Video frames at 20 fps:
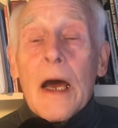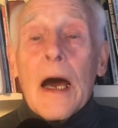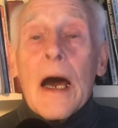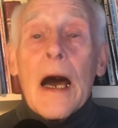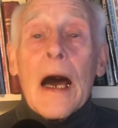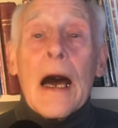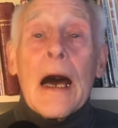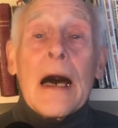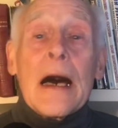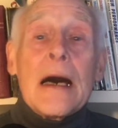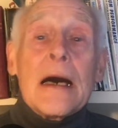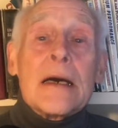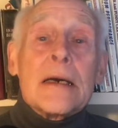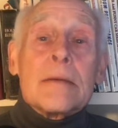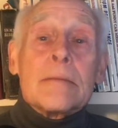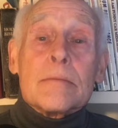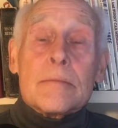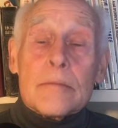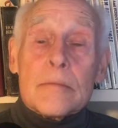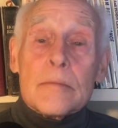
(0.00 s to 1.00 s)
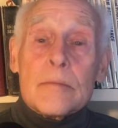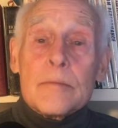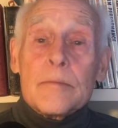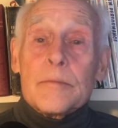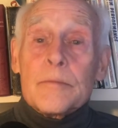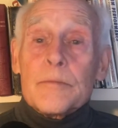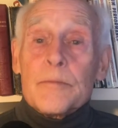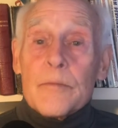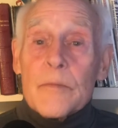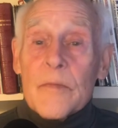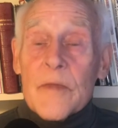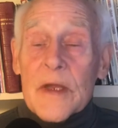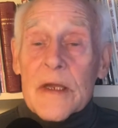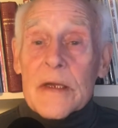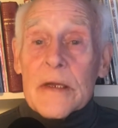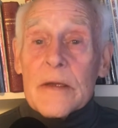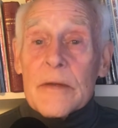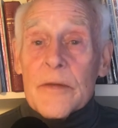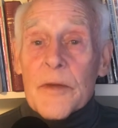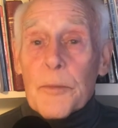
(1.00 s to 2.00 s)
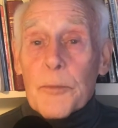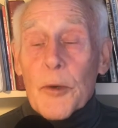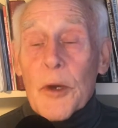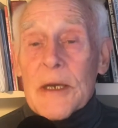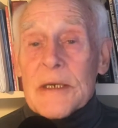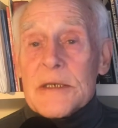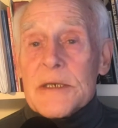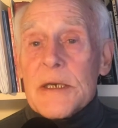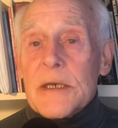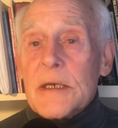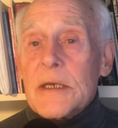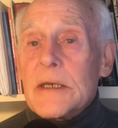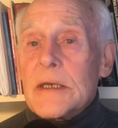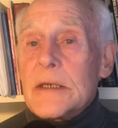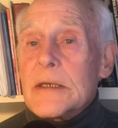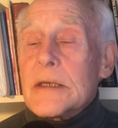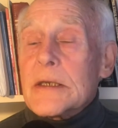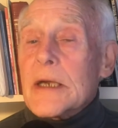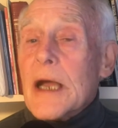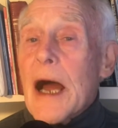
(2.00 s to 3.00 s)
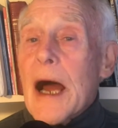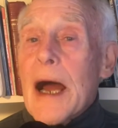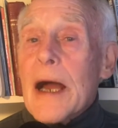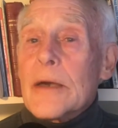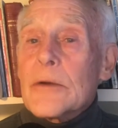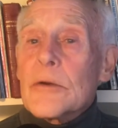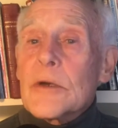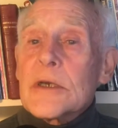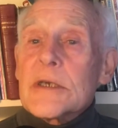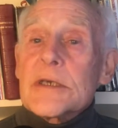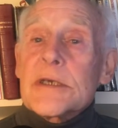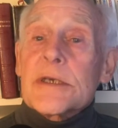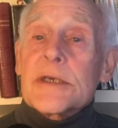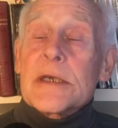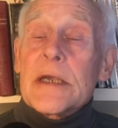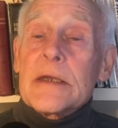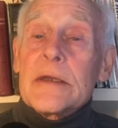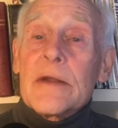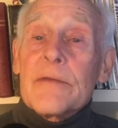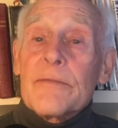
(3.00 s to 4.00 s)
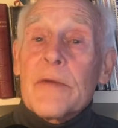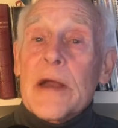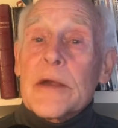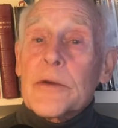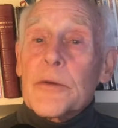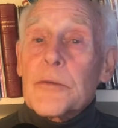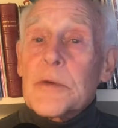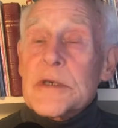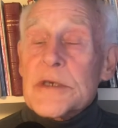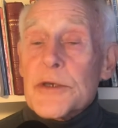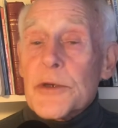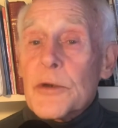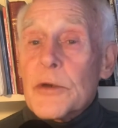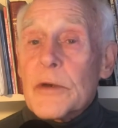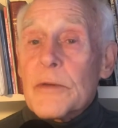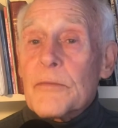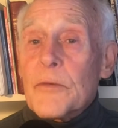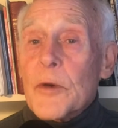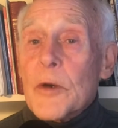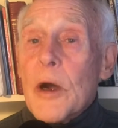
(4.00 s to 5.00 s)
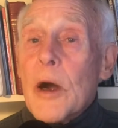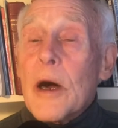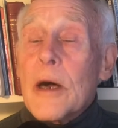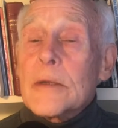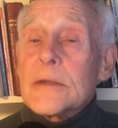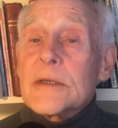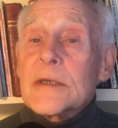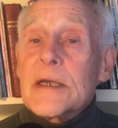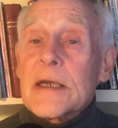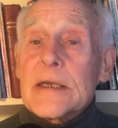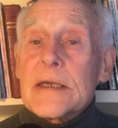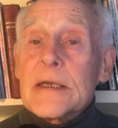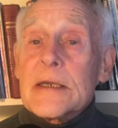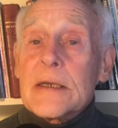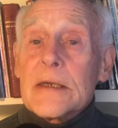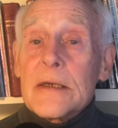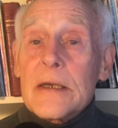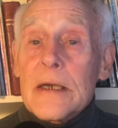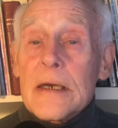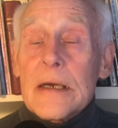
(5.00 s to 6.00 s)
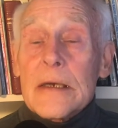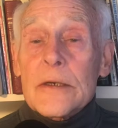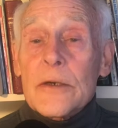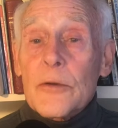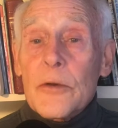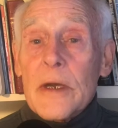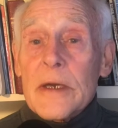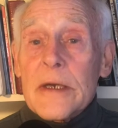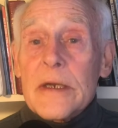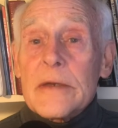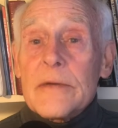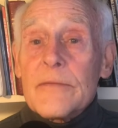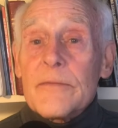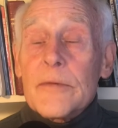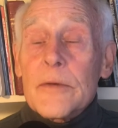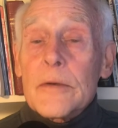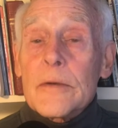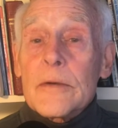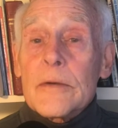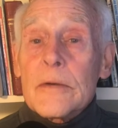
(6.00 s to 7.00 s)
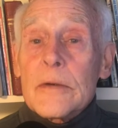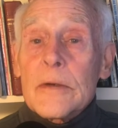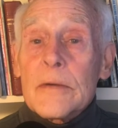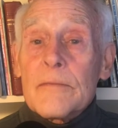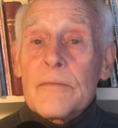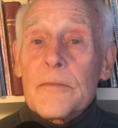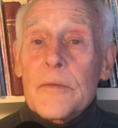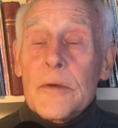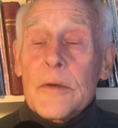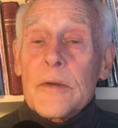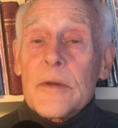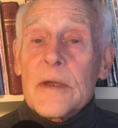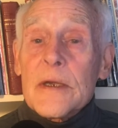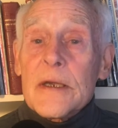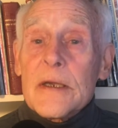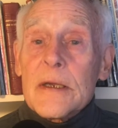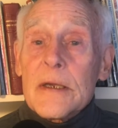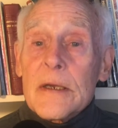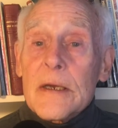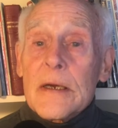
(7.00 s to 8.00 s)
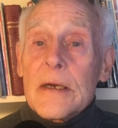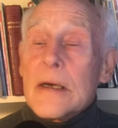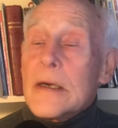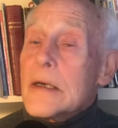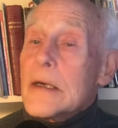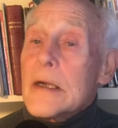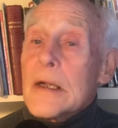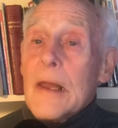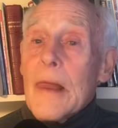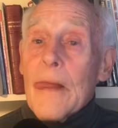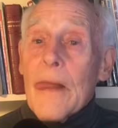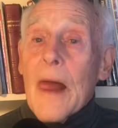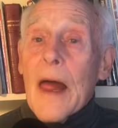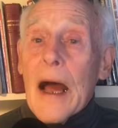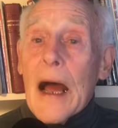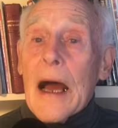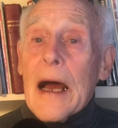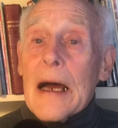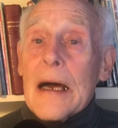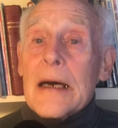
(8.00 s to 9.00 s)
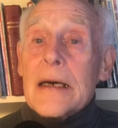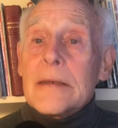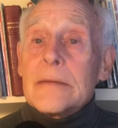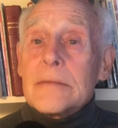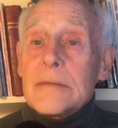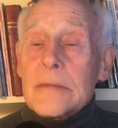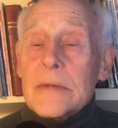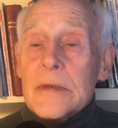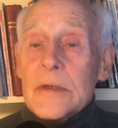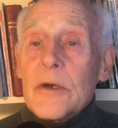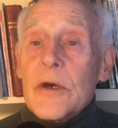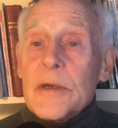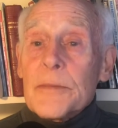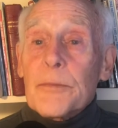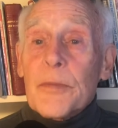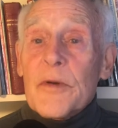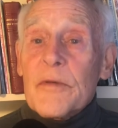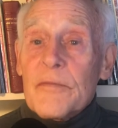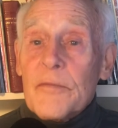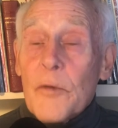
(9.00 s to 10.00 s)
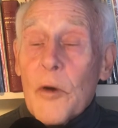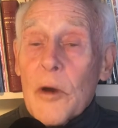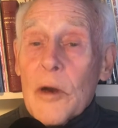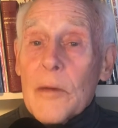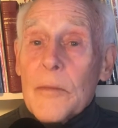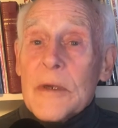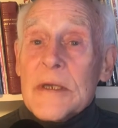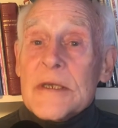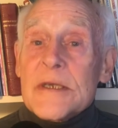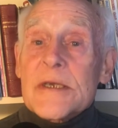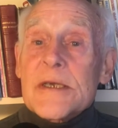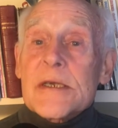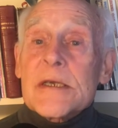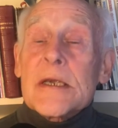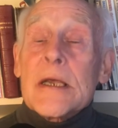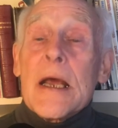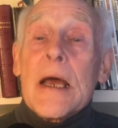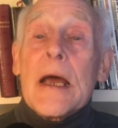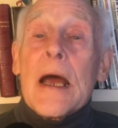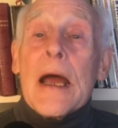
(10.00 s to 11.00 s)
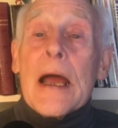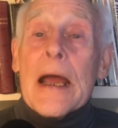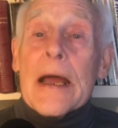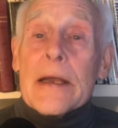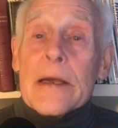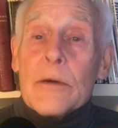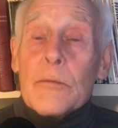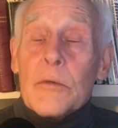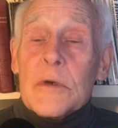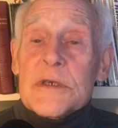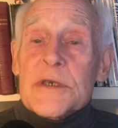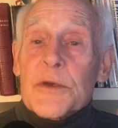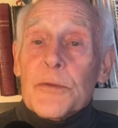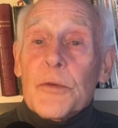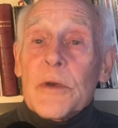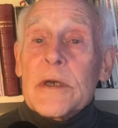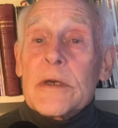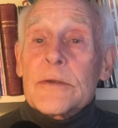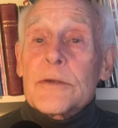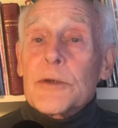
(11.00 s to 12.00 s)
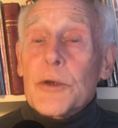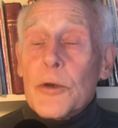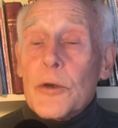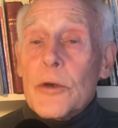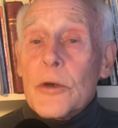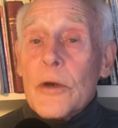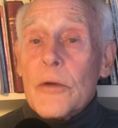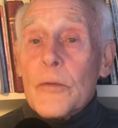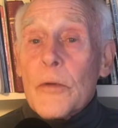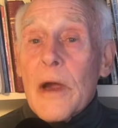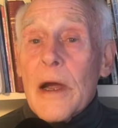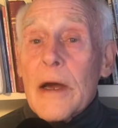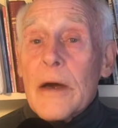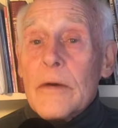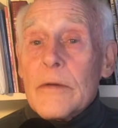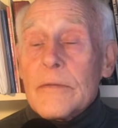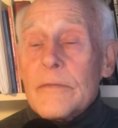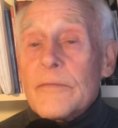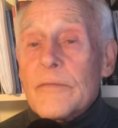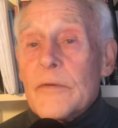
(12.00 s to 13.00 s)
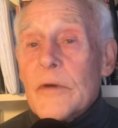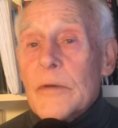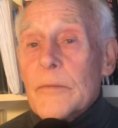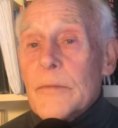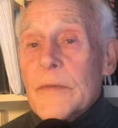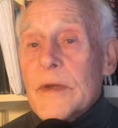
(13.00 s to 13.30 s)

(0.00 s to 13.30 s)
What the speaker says: The president, Congress, and the Federal Reserve were all taking credit for the good performance, and it was a real turnaround from